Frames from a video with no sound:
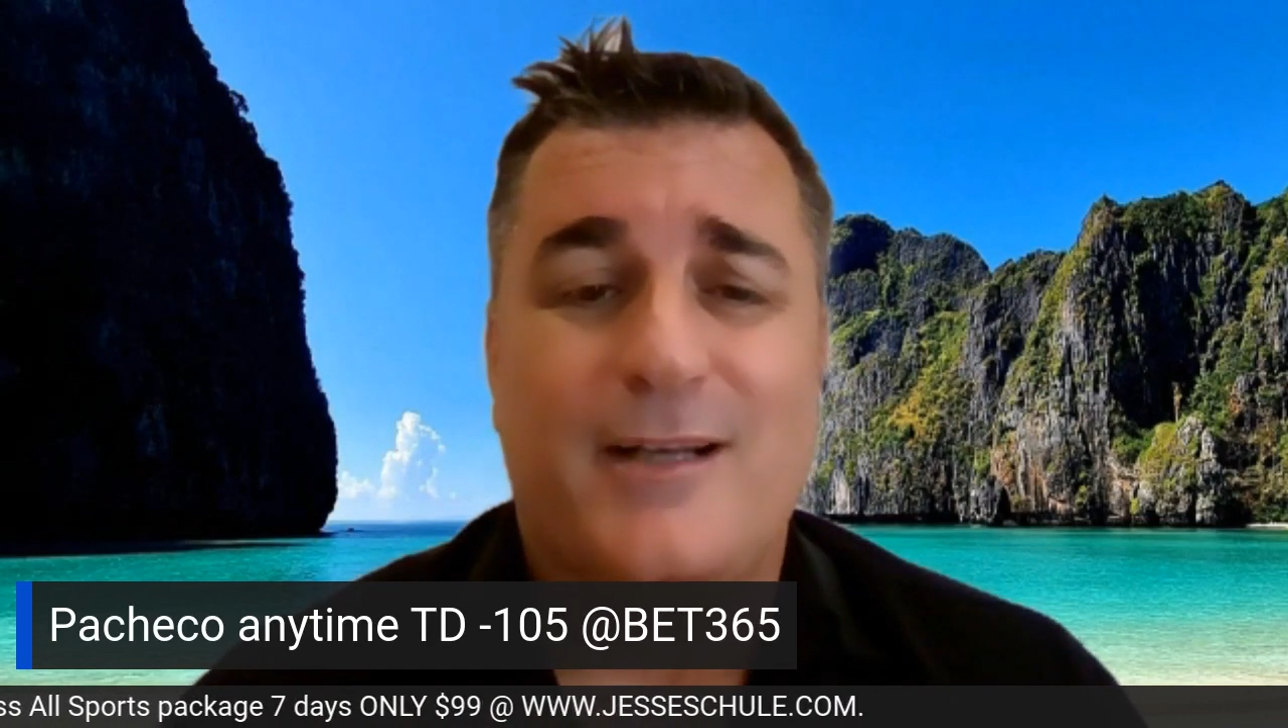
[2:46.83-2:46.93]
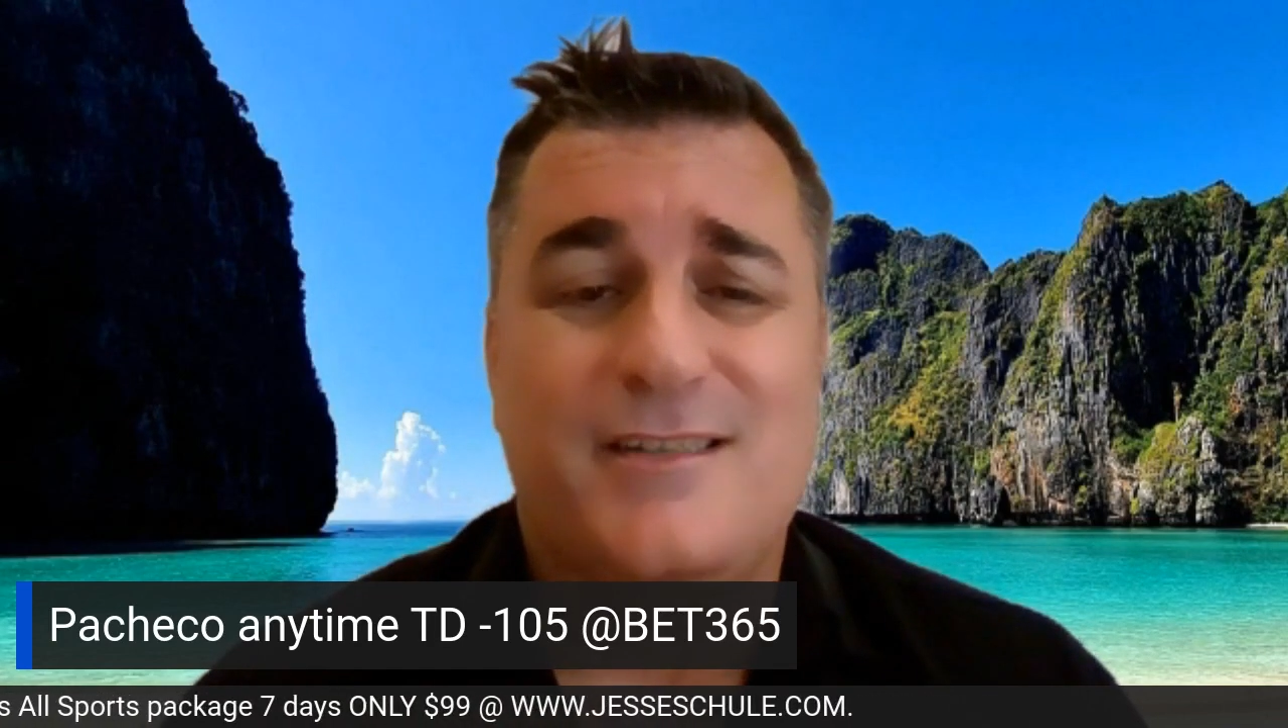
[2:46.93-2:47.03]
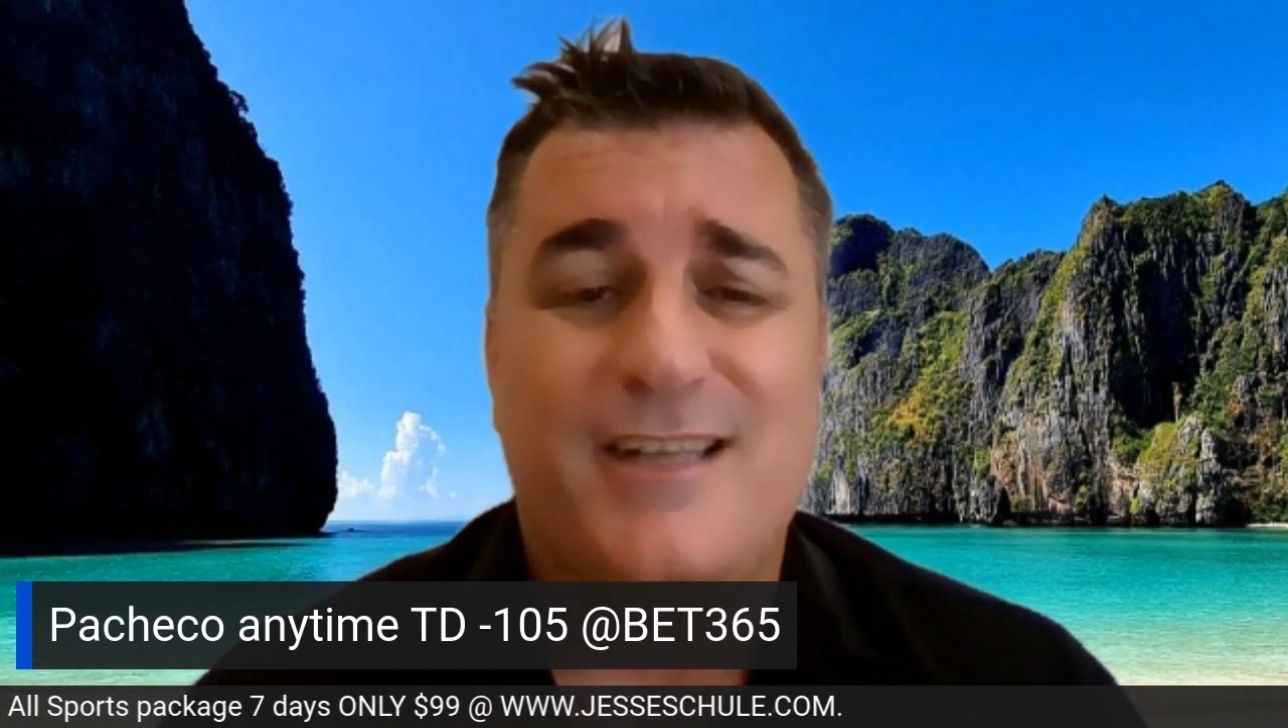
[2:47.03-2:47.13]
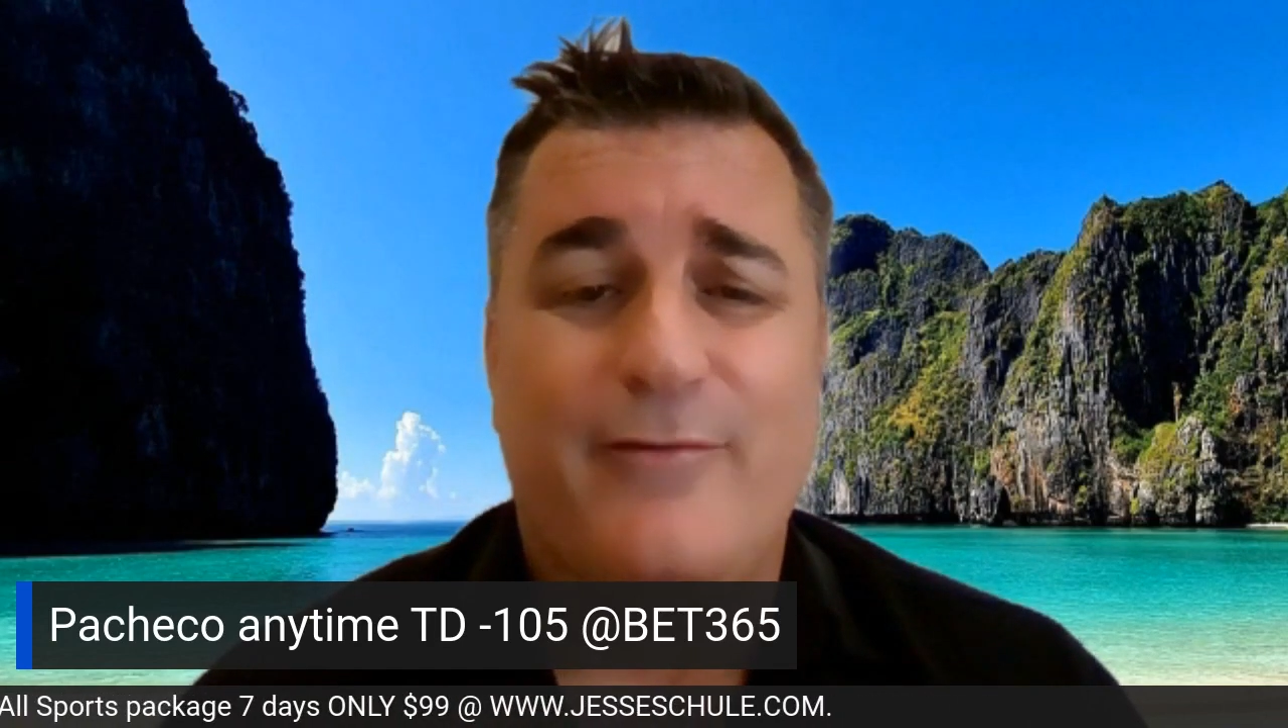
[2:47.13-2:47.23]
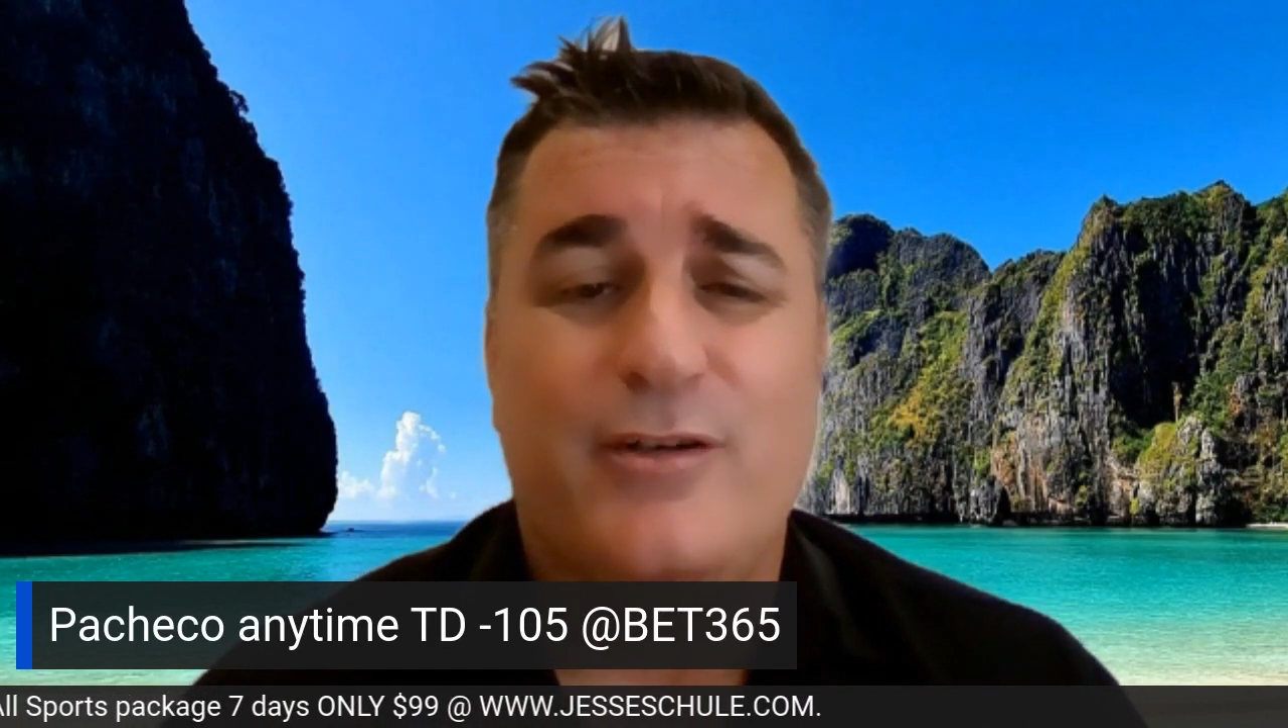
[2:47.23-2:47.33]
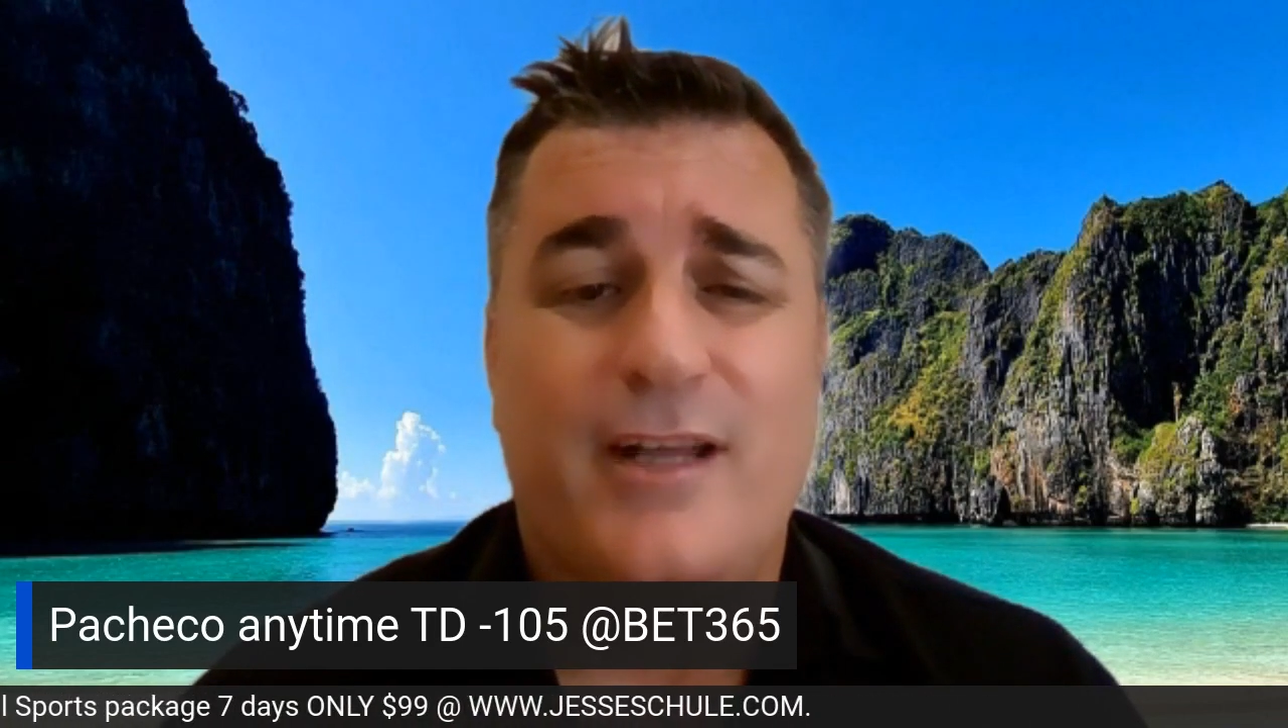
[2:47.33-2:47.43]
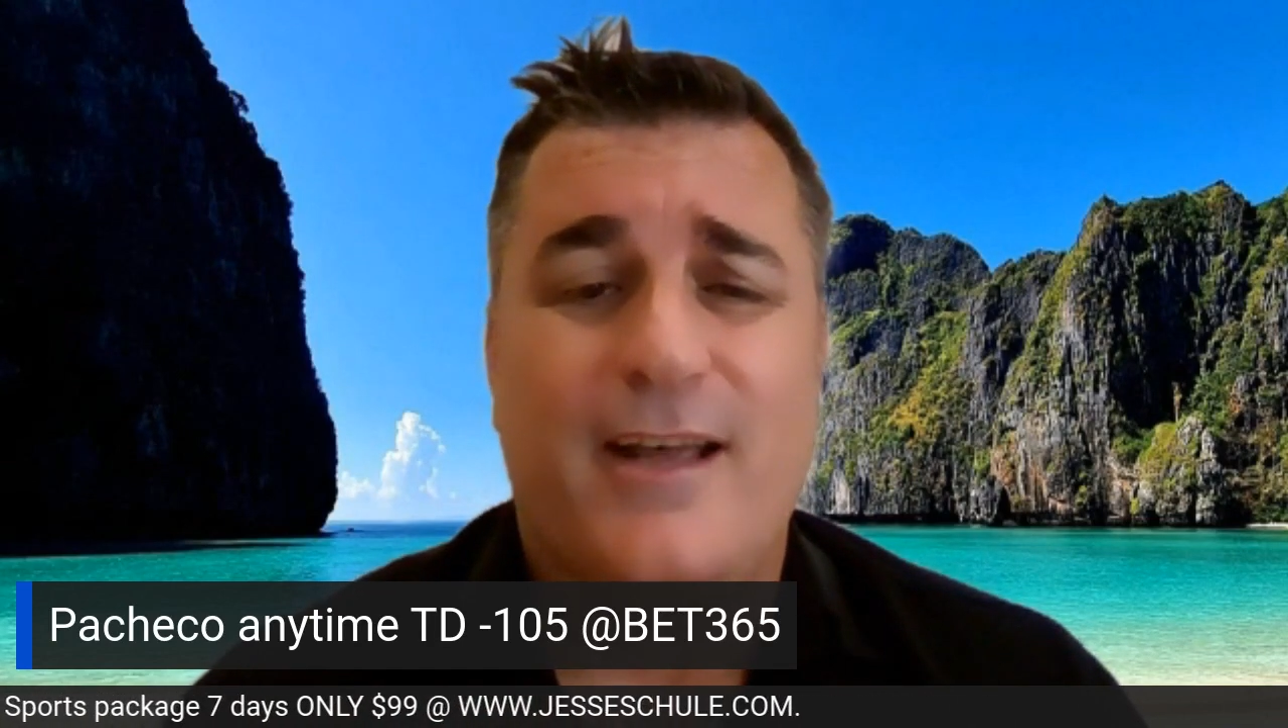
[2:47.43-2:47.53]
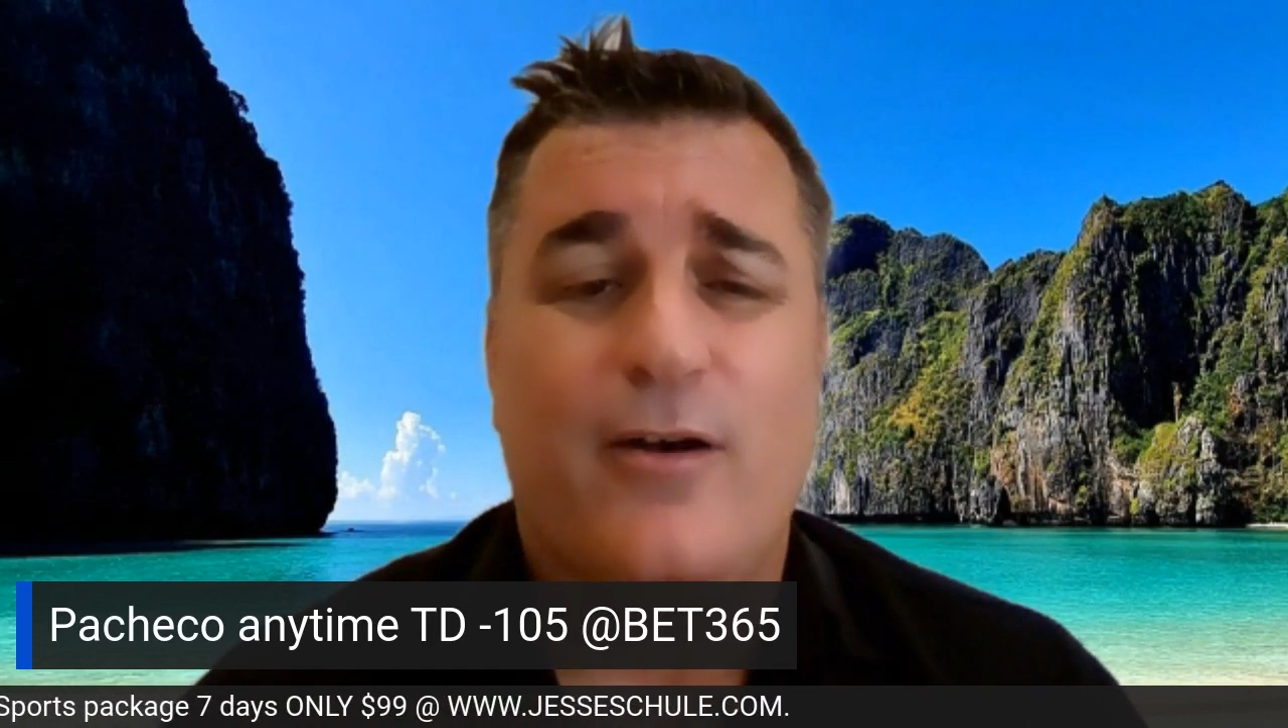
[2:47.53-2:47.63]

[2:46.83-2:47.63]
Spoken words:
7-day